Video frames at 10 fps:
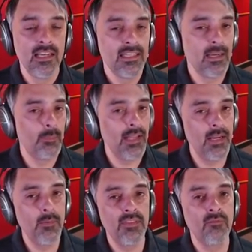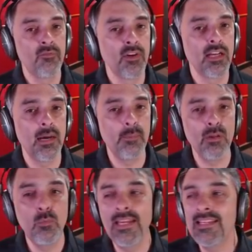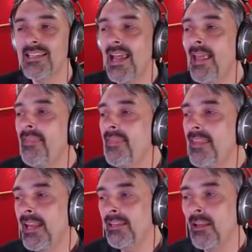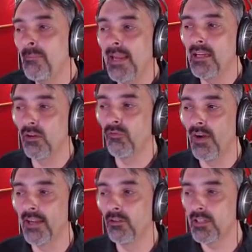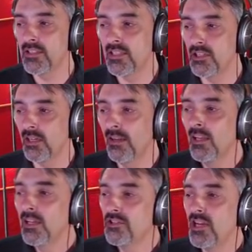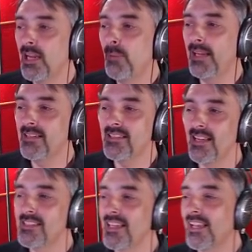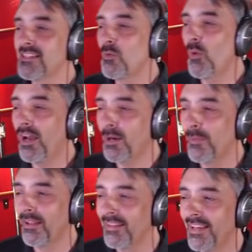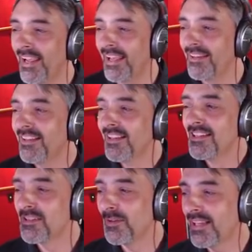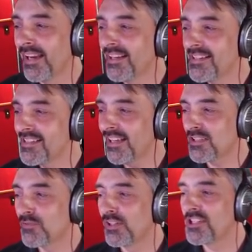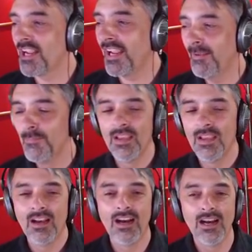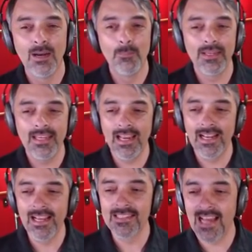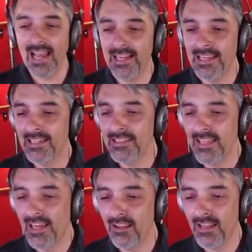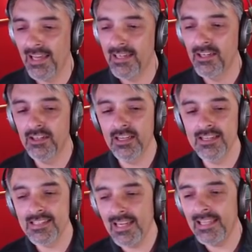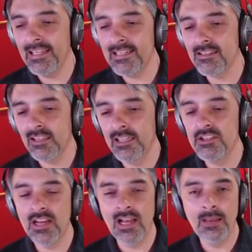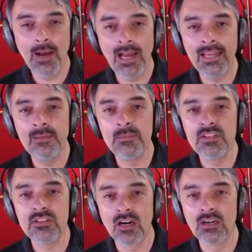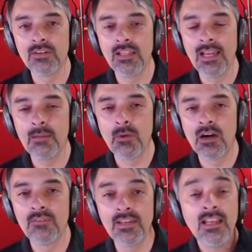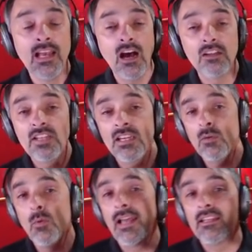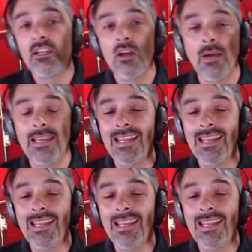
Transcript: You play with them for a couple of weeks, and then you make your final decision. Jay Pace says he has a watermelon head, so it kind of sucks for Jay. Uh, but yeah, guys, I got to get the hell out of here because it is lunchtime. I am starving like Marvin. I'll tell you what, you know what?